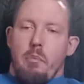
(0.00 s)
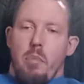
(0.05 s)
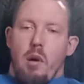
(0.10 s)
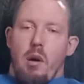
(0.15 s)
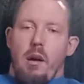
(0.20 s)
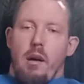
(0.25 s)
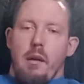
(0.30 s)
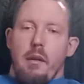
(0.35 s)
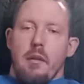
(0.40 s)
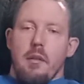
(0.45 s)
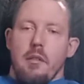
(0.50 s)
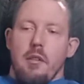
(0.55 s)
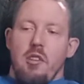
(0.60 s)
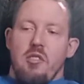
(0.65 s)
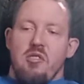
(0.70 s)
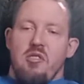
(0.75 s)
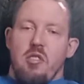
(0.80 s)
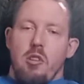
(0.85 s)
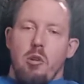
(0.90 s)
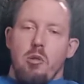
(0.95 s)
But
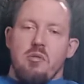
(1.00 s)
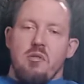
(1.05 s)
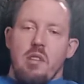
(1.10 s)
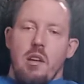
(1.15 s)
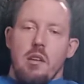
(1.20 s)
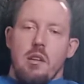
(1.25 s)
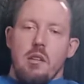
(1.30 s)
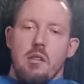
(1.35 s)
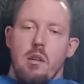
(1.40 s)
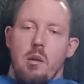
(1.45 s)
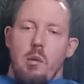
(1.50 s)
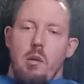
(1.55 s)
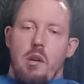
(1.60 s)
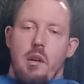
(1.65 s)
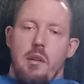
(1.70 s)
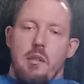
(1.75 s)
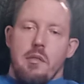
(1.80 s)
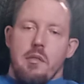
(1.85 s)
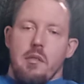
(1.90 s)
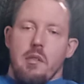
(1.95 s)
you're still taking the
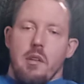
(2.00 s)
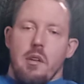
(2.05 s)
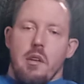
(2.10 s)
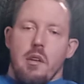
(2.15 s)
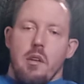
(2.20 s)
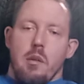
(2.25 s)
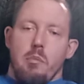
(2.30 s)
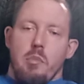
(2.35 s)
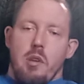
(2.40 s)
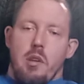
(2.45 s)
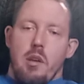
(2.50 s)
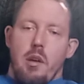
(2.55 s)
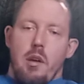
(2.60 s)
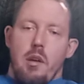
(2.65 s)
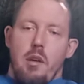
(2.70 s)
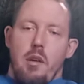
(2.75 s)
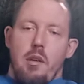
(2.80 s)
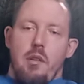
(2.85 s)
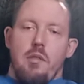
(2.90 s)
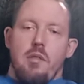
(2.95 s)
risk
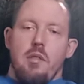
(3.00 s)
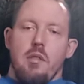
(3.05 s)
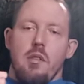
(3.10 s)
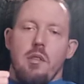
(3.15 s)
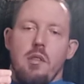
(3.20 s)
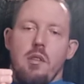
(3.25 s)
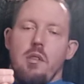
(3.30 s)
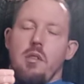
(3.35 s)
because